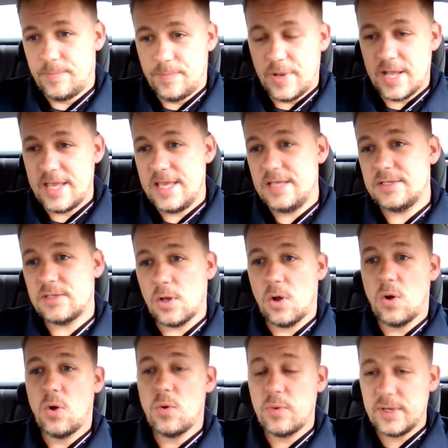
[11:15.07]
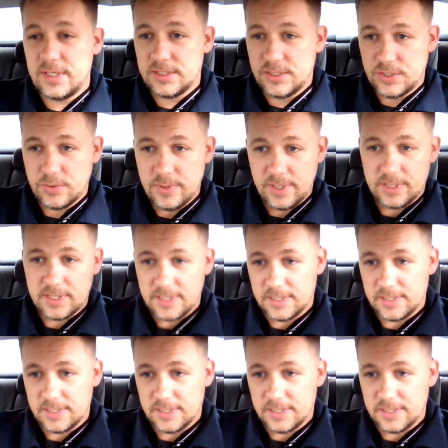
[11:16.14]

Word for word: but he's always doing